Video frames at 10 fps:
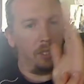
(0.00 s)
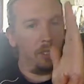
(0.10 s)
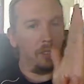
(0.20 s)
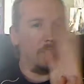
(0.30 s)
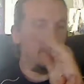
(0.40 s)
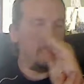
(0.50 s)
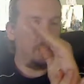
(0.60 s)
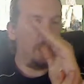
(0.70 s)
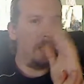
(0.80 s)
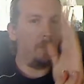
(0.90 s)
It's not
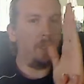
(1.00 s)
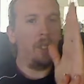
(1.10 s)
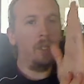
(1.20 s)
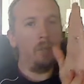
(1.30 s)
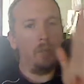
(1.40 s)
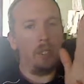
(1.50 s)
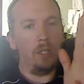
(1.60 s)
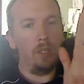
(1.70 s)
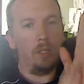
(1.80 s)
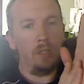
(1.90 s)
snapped. But it
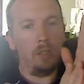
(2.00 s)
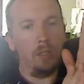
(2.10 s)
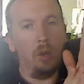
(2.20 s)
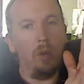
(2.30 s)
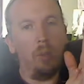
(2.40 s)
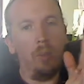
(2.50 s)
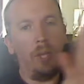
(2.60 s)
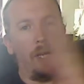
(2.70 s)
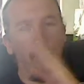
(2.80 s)
just the whole plant